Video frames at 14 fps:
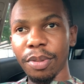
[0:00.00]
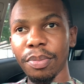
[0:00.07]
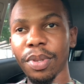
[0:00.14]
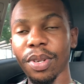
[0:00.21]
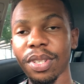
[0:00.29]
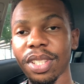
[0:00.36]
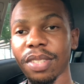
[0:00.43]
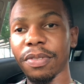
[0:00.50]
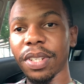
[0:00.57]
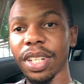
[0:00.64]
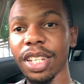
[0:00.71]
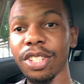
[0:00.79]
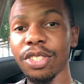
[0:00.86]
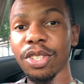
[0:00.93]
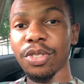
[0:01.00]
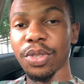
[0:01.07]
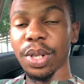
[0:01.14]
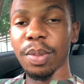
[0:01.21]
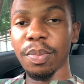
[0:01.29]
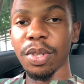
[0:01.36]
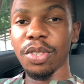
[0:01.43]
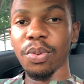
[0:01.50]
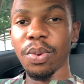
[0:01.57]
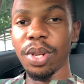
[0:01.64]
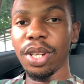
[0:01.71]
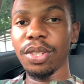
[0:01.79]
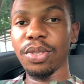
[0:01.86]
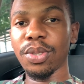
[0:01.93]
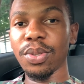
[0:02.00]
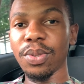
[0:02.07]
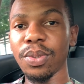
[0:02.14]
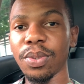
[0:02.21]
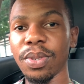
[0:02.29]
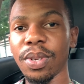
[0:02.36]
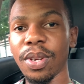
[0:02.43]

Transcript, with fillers: because if it is your dream and you're willing to